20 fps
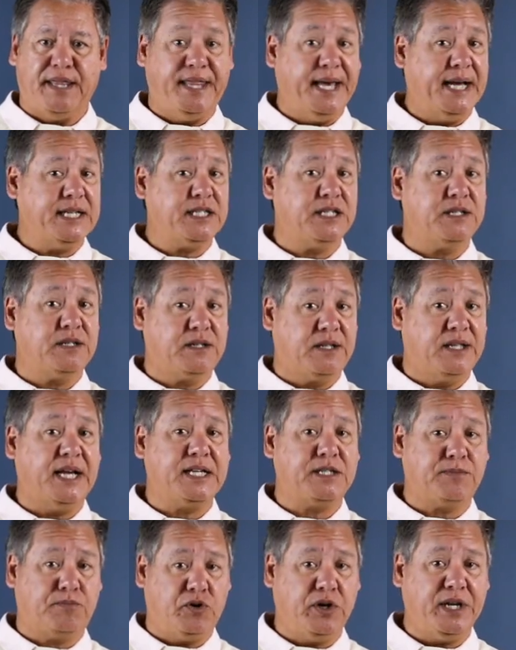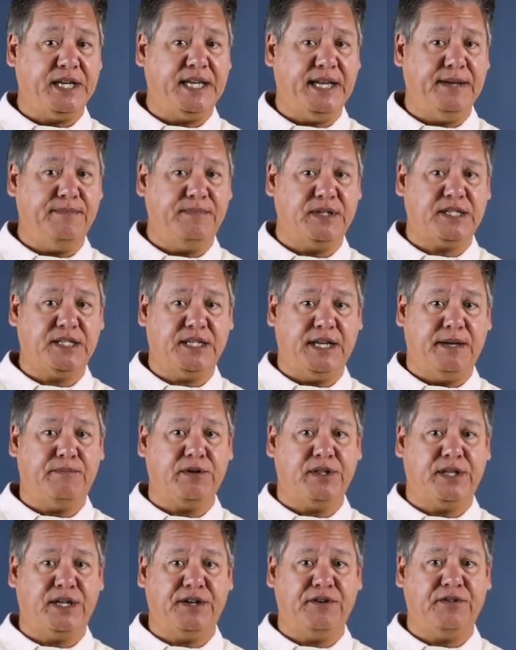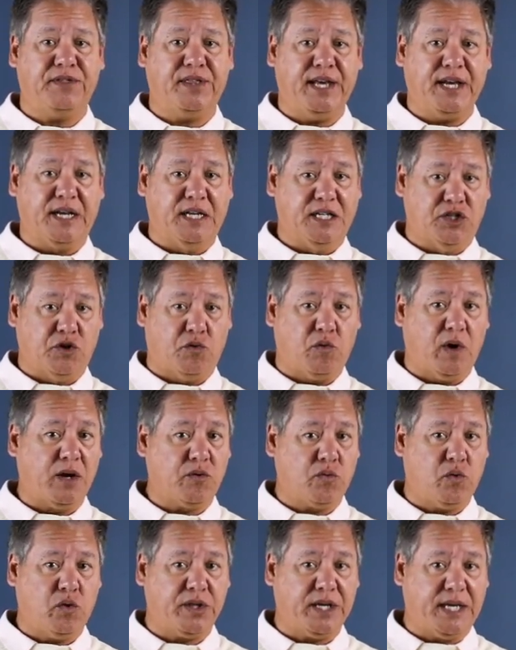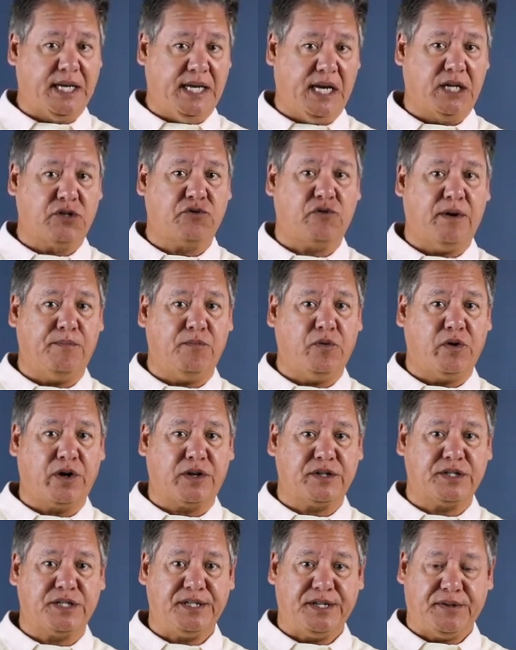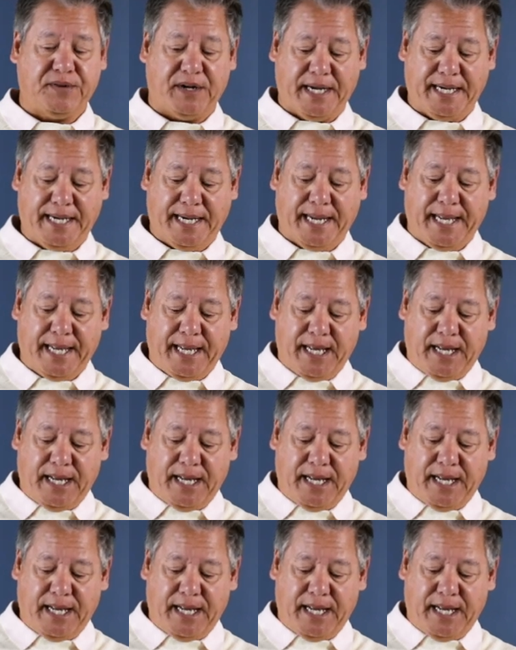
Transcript: That's pretty deep. It's deeper than you'd think. It's around where the kick drum works, right?